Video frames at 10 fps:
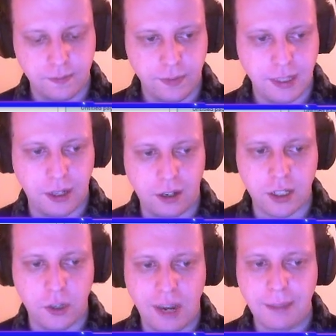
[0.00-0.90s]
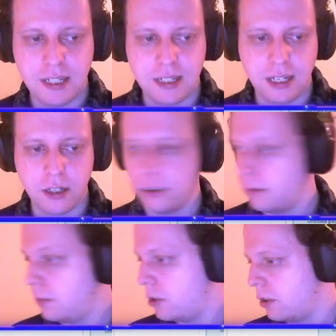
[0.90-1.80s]
There we go. So we have the
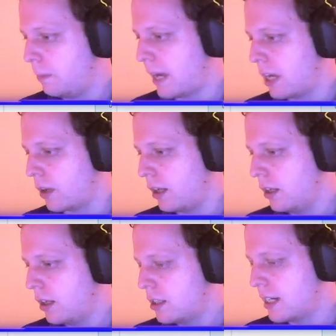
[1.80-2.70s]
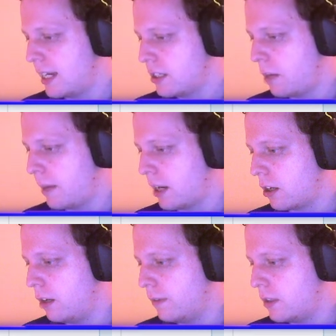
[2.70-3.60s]
Snickerdoodle Bakery. So let's go back
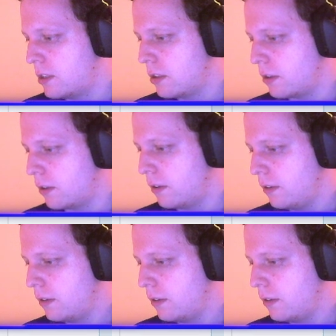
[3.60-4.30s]
over to